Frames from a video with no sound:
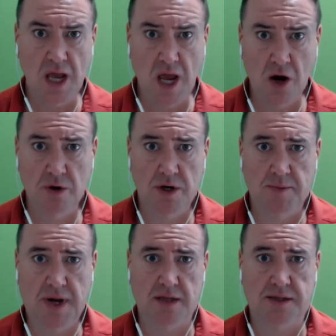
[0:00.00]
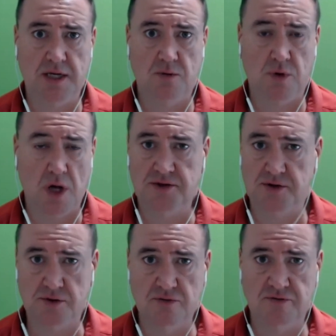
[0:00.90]
Erin about we also
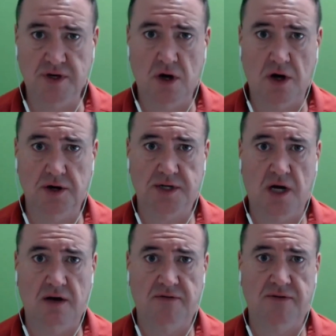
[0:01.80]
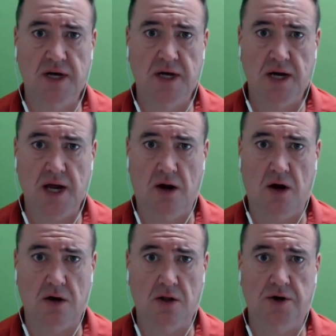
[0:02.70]
do VR stuff, and
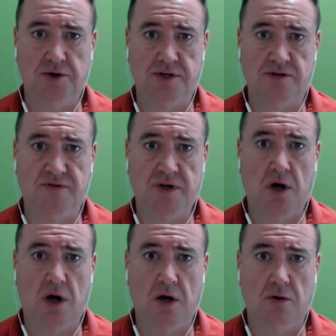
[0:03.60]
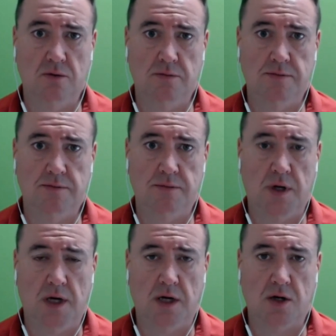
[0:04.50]
our largest VR
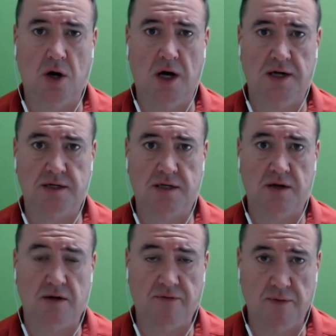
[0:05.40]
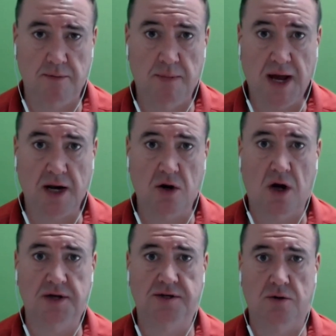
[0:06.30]
cost from my
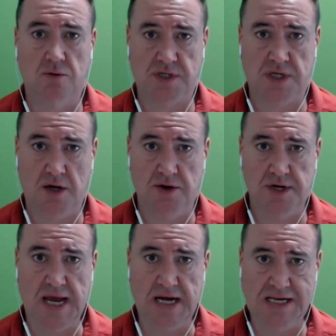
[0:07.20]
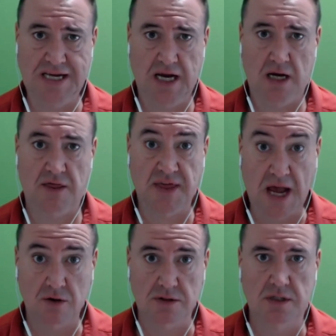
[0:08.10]
cost center was
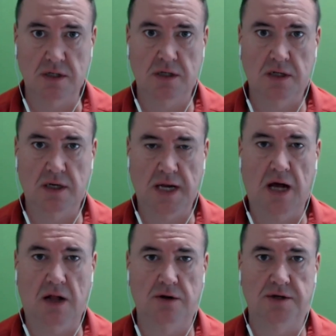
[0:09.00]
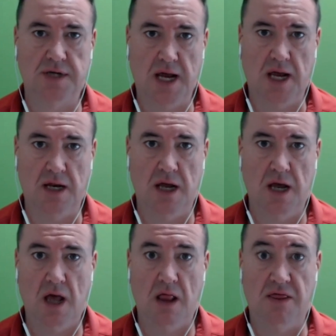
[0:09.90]
$198,000, and
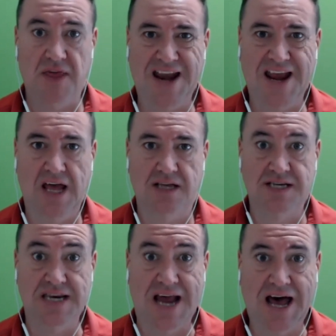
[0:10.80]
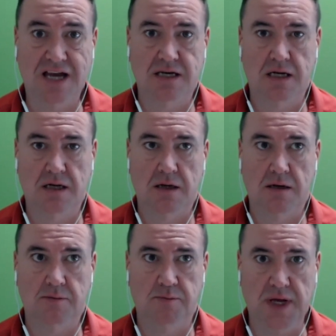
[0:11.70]
that has not
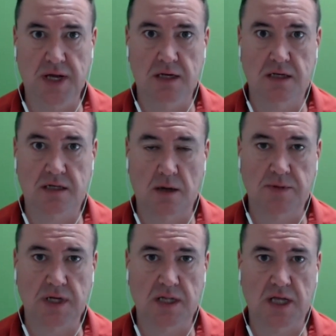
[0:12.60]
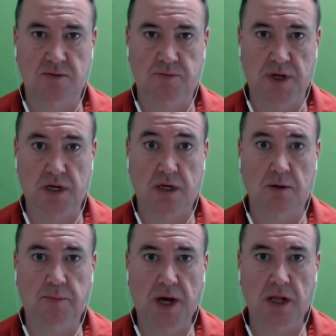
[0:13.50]
been something that's been
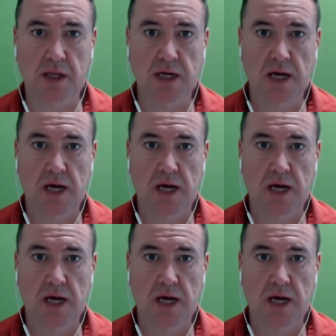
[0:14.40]
compelling,